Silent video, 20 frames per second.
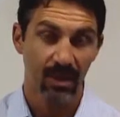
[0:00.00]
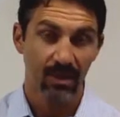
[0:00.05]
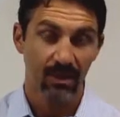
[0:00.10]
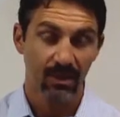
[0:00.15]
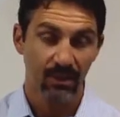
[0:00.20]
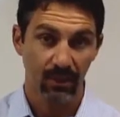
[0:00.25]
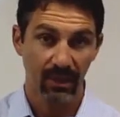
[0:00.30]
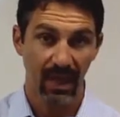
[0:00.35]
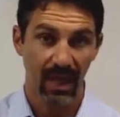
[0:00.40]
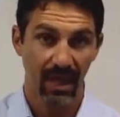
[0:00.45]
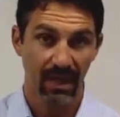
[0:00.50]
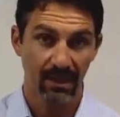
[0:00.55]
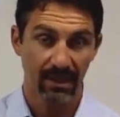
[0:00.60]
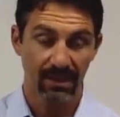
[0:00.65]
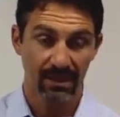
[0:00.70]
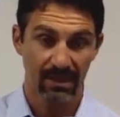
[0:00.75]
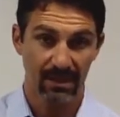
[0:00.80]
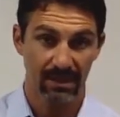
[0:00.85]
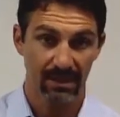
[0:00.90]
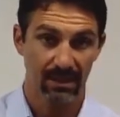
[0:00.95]
So again,
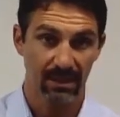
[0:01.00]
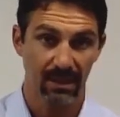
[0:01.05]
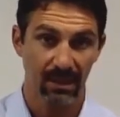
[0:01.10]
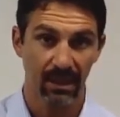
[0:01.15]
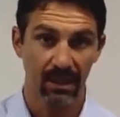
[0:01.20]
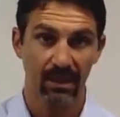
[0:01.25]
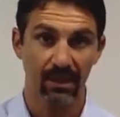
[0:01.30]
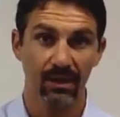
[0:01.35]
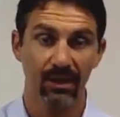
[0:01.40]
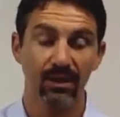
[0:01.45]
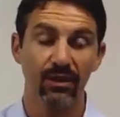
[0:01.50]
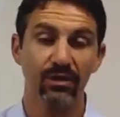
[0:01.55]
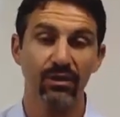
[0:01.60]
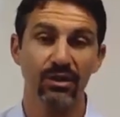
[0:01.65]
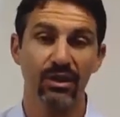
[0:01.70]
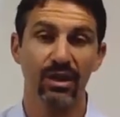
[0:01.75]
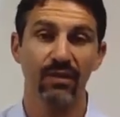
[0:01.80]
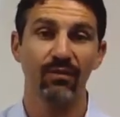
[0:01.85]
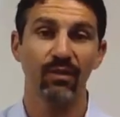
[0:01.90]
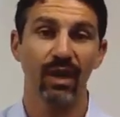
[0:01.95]
this is the
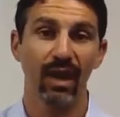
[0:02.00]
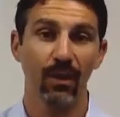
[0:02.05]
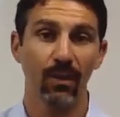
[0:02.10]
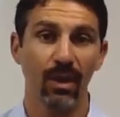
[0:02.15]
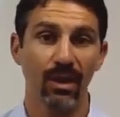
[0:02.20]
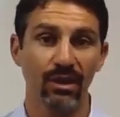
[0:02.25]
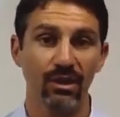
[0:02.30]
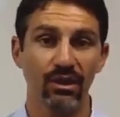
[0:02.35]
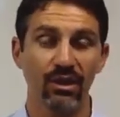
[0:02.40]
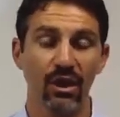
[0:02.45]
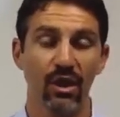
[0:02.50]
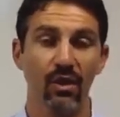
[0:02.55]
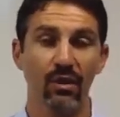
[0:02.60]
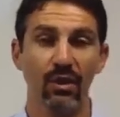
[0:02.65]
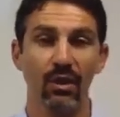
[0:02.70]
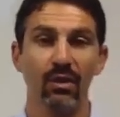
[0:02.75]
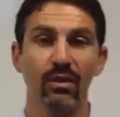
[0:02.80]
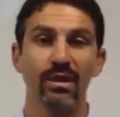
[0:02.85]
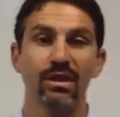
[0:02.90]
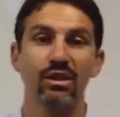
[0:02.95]
conclusion of what I wanted to show
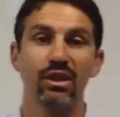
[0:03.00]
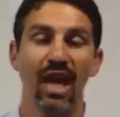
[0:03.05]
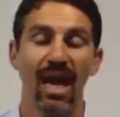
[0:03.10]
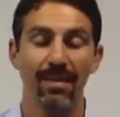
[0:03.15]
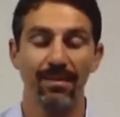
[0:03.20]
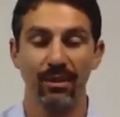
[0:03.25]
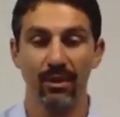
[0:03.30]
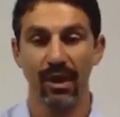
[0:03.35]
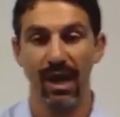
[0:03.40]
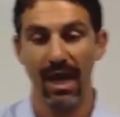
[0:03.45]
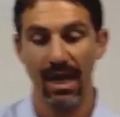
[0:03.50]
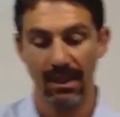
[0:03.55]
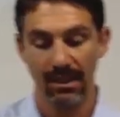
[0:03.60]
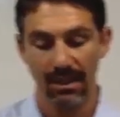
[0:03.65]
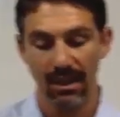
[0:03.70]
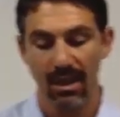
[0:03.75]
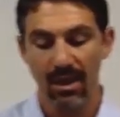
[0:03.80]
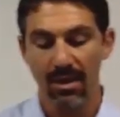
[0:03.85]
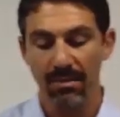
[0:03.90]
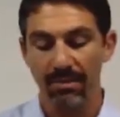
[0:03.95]
you in Chapter
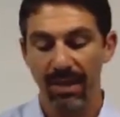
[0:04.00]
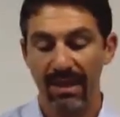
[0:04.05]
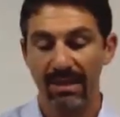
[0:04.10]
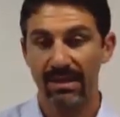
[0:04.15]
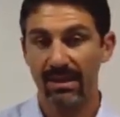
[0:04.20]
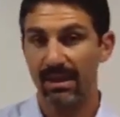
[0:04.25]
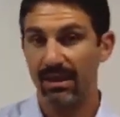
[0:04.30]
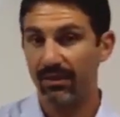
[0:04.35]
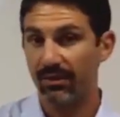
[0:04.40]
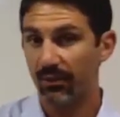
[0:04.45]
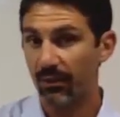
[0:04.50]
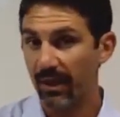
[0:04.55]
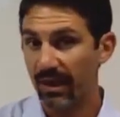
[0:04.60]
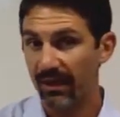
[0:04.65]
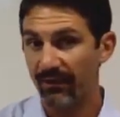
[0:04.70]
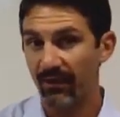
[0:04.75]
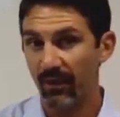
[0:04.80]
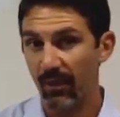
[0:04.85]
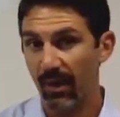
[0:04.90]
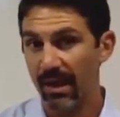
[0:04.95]
8. Basically, 3
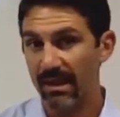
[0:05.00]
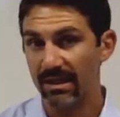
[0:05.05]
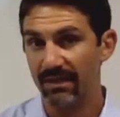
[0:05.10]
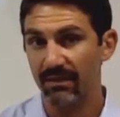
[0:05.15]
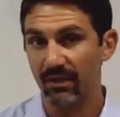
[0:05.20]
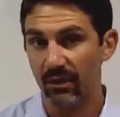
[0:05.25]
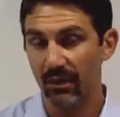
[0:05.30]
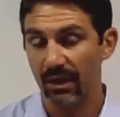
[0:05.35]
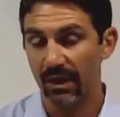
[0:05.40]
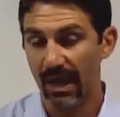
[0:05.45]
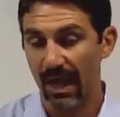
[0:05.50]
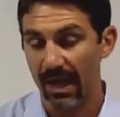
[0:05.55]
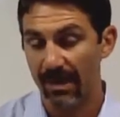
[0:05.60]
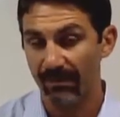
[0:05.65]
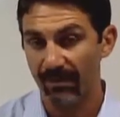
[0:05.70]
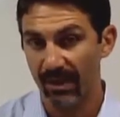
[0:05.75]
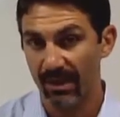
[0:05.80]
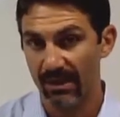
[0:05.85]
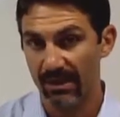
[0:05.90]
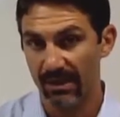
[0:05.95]
different ways of doing
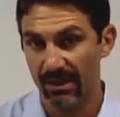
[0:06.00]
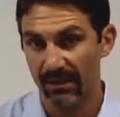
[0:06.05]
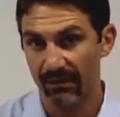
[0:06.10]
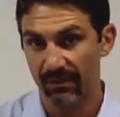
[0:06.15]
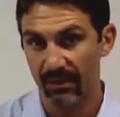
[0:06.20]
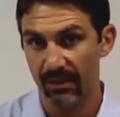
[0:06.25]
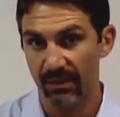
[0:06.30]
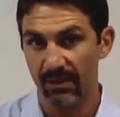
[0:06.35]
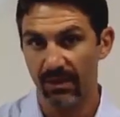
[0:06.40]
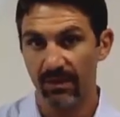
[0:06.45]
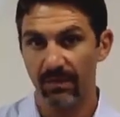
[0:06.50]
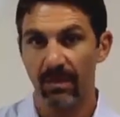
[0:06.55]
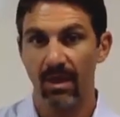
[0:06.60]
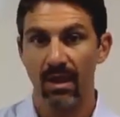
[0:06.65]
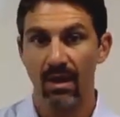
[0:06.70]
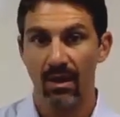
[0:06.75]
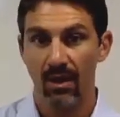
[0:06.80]
confidence intervals.